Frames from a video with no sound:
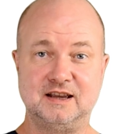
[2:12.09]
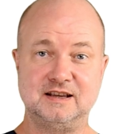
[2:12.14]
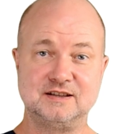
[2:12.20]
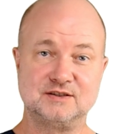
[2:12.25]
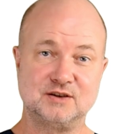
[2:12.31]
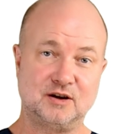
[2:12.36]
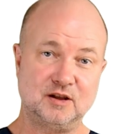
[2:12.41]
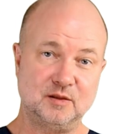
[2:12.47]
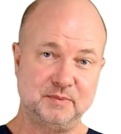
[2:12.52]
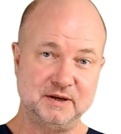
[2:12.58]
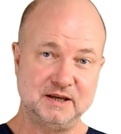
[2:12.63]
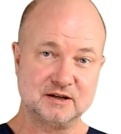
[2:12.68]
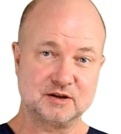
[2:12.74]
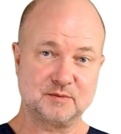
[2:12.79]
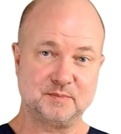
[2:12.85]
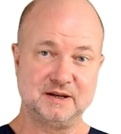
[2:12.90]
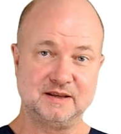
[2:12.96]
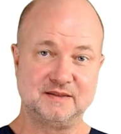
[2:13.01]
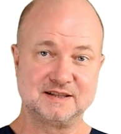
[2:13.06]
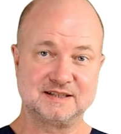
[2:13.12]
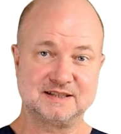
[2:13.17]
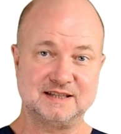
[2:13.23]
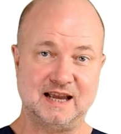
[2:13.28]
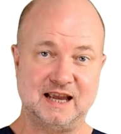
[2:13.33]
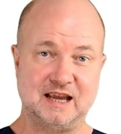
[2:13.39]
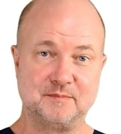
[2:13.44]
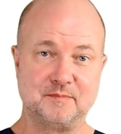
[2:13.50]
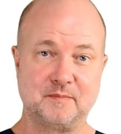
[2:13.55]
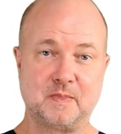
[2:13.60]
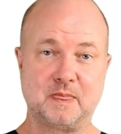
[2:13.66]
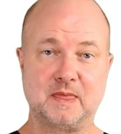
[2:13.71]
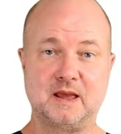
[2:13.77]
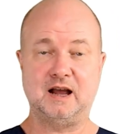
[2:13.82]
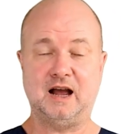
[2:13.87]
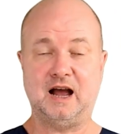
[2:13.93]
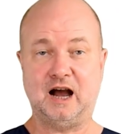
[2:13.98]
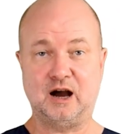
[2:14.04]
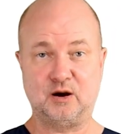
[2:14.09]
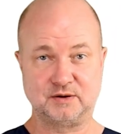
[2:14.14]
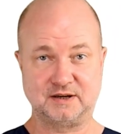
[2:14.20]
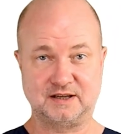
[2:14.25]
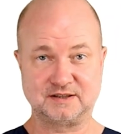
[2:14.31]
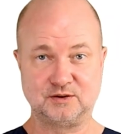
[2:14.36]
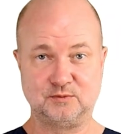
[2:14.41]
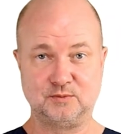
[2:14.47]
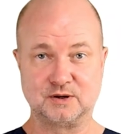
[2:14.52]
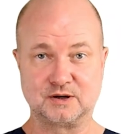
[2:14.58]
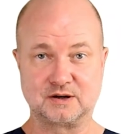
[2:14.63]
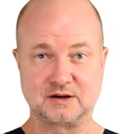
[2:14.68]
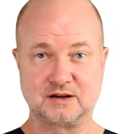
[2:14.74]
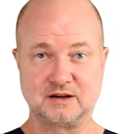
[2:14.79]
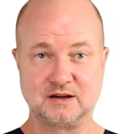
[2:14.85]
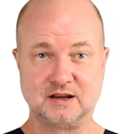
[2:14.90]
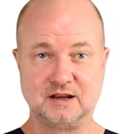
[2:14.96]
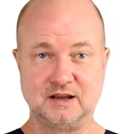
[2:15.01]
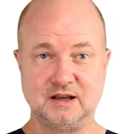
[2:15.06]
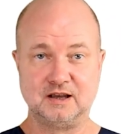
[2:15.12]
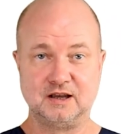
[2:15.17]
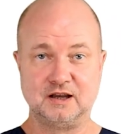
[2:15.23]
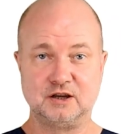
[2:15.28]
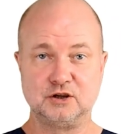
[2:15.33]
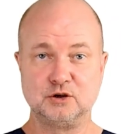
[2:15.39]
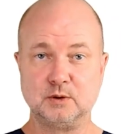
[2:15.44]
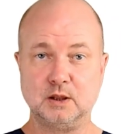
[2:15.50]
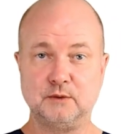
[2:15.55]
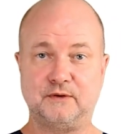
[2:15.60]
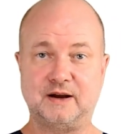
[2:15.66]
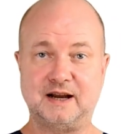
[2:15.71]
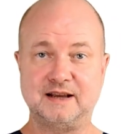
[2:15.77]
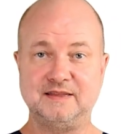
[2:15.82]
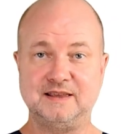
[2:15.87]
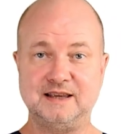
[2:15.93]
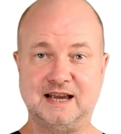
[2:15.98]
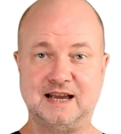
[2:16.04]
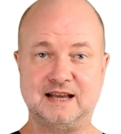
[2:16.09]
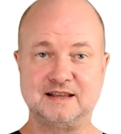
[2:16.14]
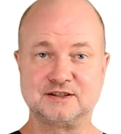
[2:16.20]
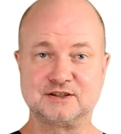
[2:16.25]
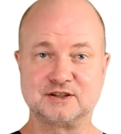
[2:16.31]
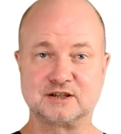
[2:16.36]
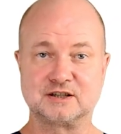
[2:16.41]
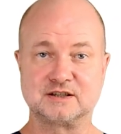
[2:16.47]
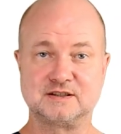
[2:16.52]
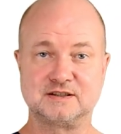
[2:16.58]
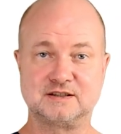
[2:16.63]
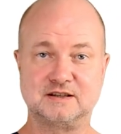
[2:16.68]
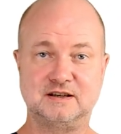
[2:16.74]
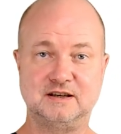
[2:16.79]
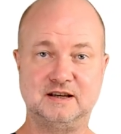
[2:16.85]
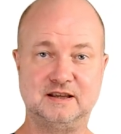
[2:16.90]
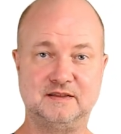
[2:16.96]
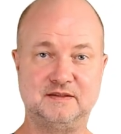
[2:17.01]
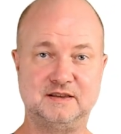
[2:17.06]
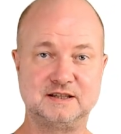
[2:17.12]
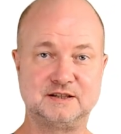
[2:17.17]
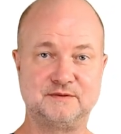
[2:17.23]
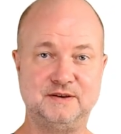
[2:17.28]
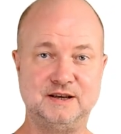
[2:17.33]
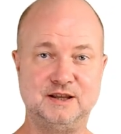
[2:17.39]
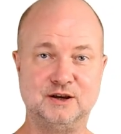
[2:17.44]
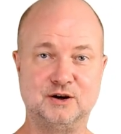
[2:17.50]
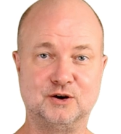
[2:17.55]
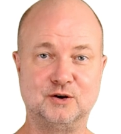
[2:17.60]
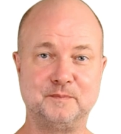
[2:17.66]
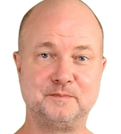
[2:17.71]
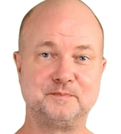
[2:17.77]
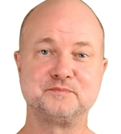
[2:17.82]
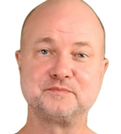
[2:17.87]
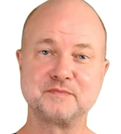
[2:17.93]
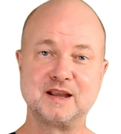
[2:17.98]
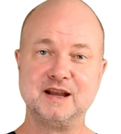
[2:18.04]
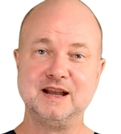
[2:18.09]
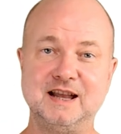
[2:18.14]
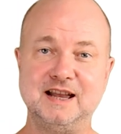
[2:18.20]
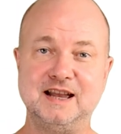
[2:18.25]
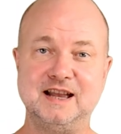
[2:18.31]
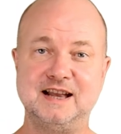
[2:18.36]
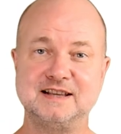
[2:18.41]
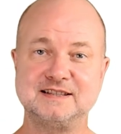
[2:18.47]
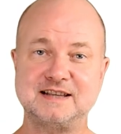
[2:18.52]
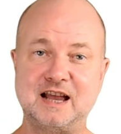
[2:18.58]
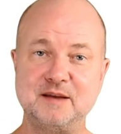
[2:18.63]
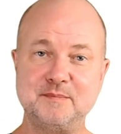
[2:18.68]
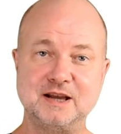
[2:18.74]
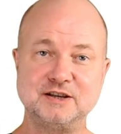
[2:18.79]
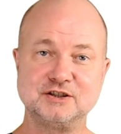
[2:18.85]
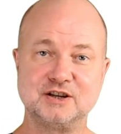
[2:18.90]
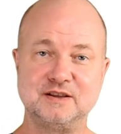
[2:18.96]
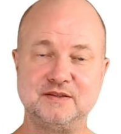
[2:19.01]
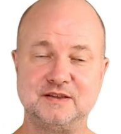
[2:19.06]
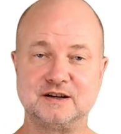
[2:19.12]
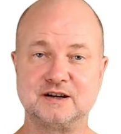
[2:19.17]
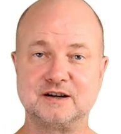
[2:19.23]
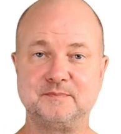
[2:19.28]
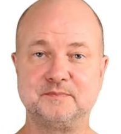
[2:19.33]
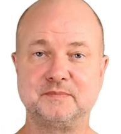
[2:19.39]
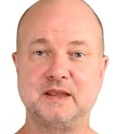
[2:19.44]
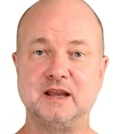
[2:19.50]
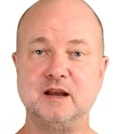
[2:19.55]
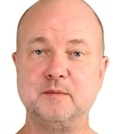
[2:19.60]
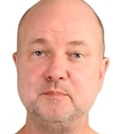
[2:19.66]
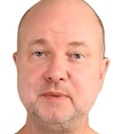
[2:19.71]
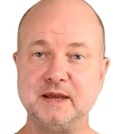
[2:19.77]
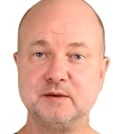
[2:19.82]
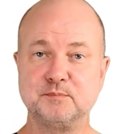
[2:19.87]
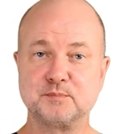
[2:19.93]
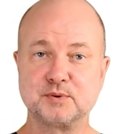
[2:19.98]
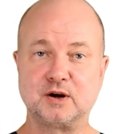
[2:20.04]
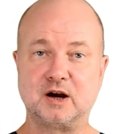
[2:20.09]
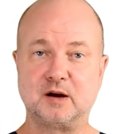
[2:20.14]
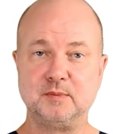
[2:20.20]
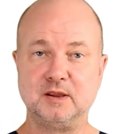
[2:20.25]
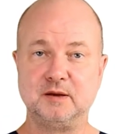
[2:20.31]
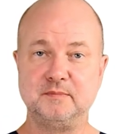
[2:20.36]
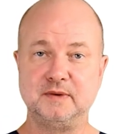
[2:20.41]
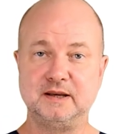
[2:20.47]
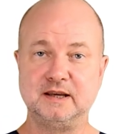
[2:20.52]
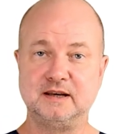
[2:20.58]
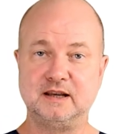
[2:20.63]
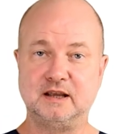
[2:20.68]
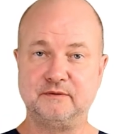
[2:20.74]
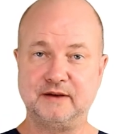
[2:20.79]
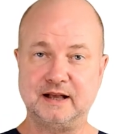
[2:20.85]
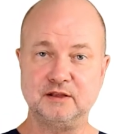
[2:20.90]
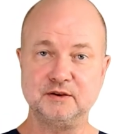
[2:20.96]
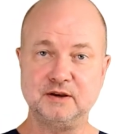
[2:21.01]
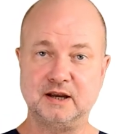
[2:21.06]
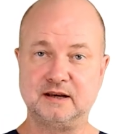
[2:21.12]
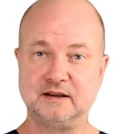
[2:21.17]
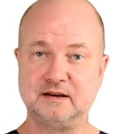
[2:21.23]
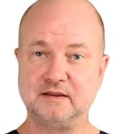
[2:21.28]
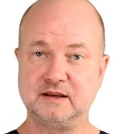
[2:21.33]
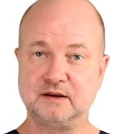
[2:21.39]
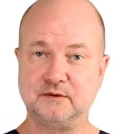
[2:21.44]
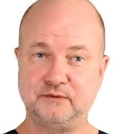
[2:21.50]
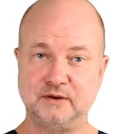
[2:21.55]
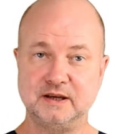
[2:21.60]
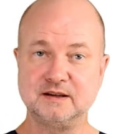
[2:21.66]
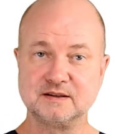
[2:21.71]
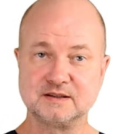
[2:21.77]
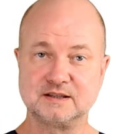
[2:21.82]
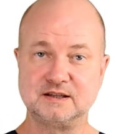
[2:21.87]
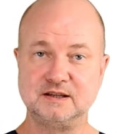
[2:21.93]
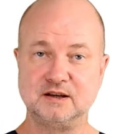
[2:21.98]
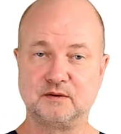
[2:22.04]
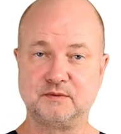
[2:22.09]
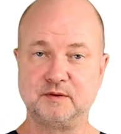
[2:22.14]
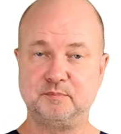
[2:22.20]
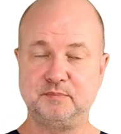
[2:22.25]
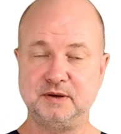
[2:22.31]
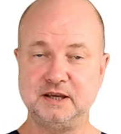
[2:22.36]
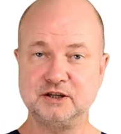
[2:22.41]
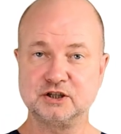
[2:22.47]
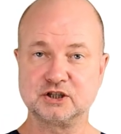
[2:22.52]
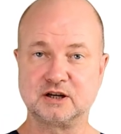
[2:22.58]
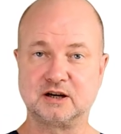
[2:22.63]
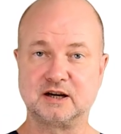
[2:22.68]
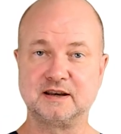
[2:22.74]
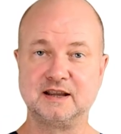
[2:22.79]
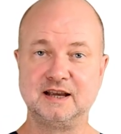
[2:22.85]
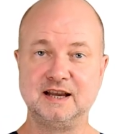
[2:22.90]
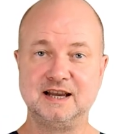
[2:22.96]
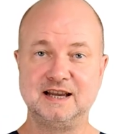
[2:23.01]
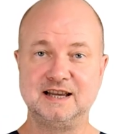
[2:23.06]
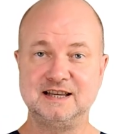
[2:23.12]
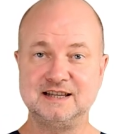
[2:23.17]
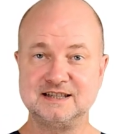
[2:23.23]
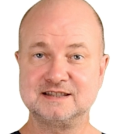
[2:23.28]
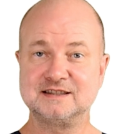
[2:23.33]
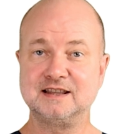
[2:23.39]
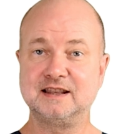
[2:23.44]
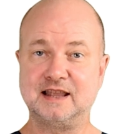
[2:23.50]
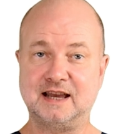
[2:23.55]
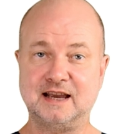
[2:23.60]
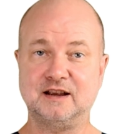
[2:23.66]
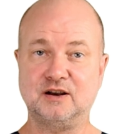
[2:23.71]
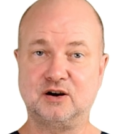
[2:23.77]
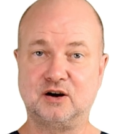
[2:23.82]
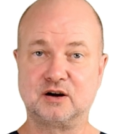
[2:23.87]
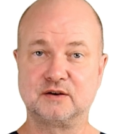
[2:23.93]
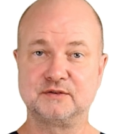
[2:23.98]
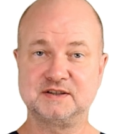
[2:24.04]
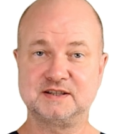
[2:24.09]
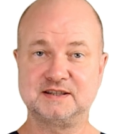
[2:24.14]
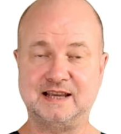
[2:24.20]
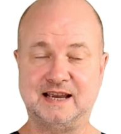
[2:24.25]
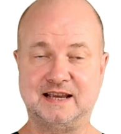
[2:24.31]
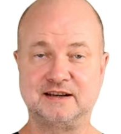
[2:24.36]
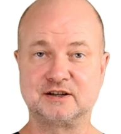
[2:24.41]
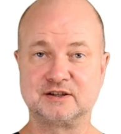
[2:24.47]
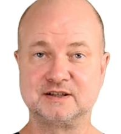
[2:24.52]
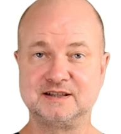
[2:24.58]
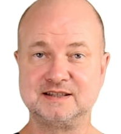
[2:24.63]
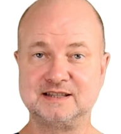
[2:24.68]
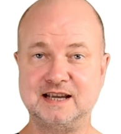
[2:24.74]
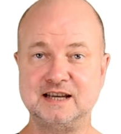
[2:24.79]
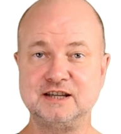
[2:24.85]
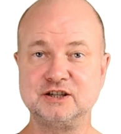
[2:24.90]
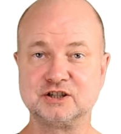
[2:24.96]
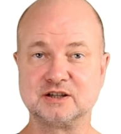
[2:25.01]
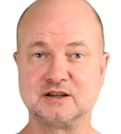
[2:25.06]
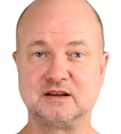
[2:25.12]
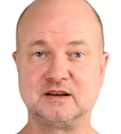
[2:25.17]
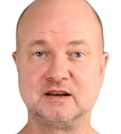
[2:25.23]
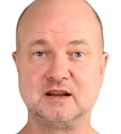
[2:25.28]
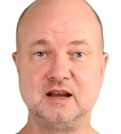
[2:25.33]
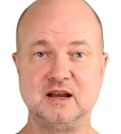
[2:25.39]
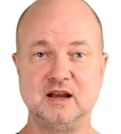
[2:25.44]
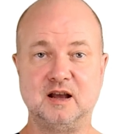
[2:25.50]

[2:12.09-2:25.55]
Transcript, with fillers: Is all PRP the same? How does it work? You will find the answers in this video. As I mentioned there, a big problem in evaluating the efficacy of the P-Shot is the lack of standardization.